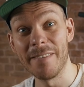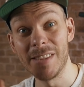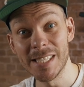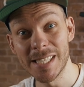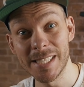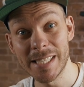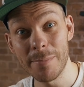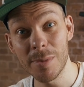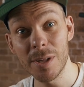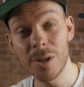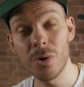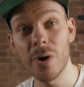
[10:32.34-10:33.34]
If this is
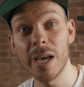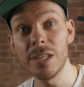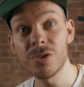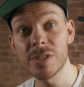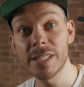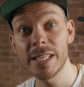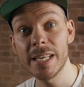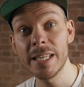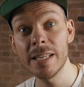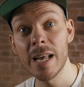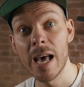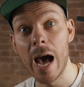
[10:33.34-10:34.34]
something you are interested
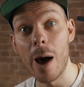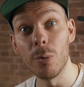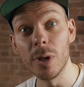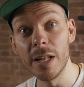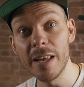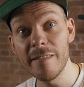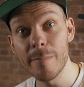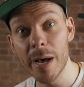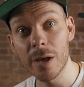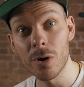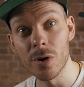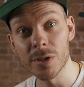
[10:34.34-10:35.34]
in, I will leave my
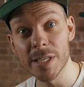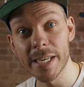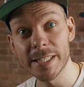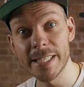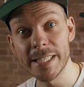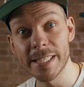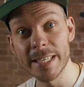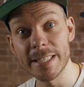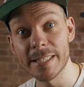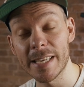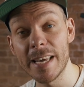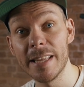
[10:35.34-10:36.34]
contact
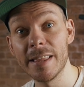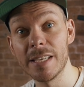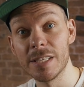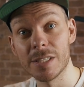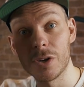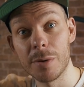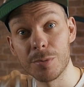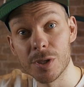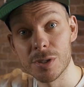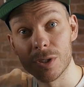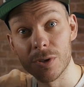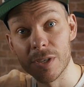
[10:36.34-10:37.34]
details in the
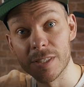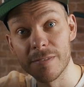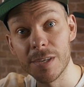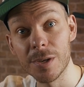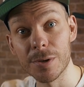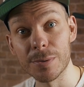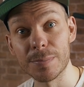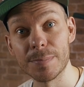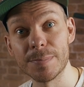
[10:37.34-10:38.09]
description to this video.